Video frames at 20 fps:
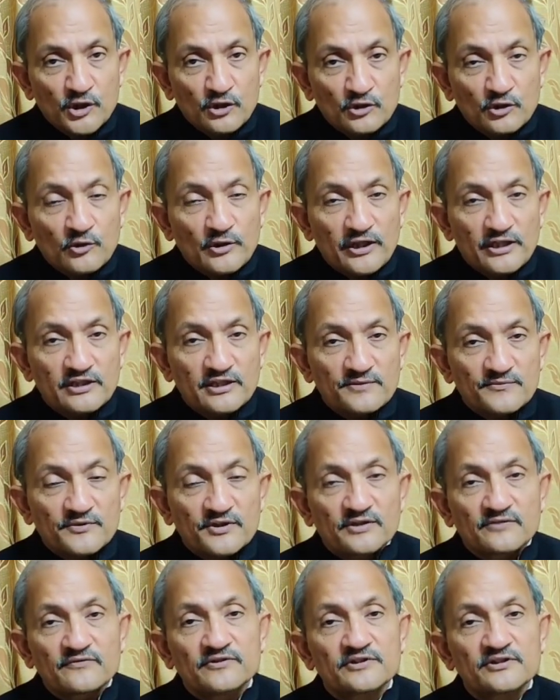locate
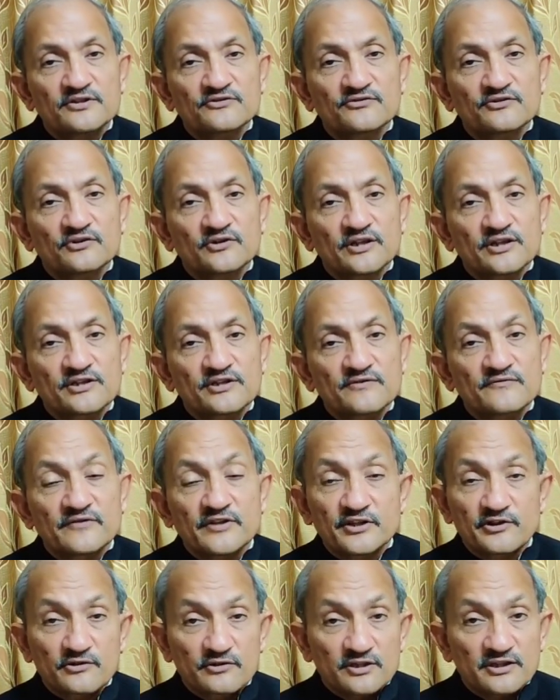himself in this location
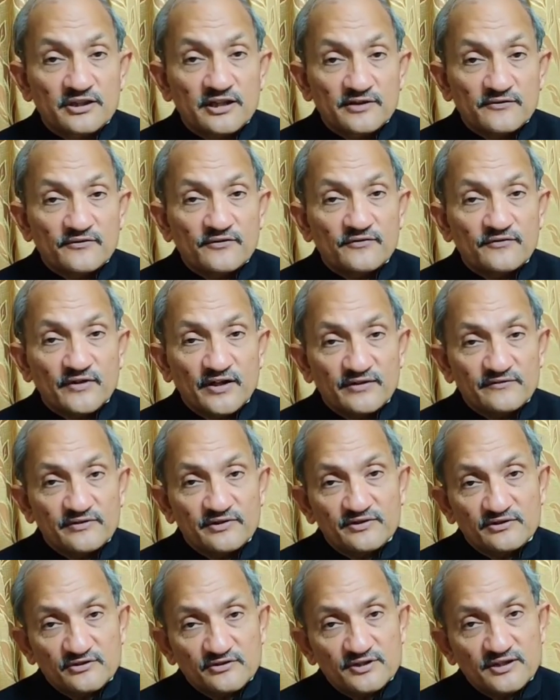where you're there for 5
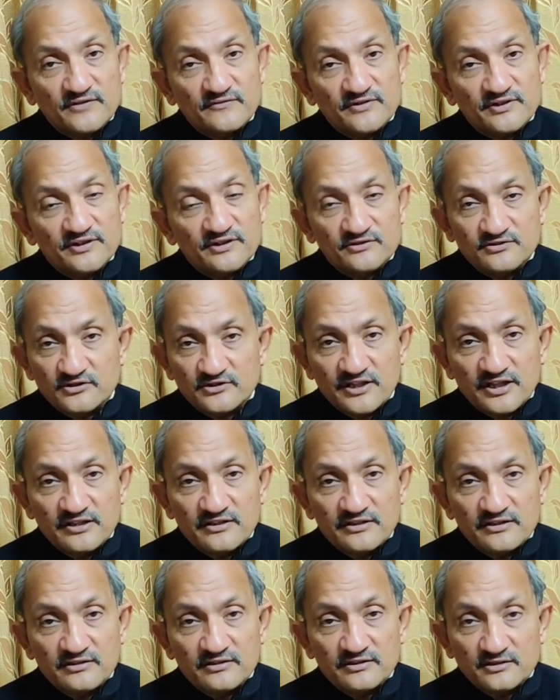years or 7 years or
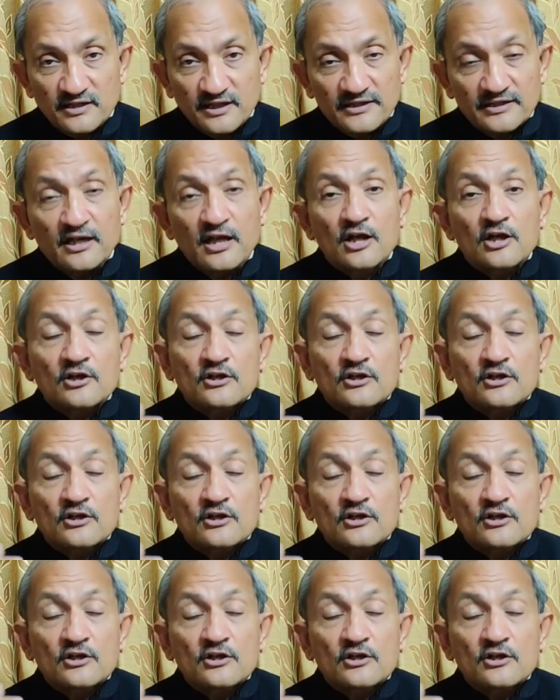10 years, right?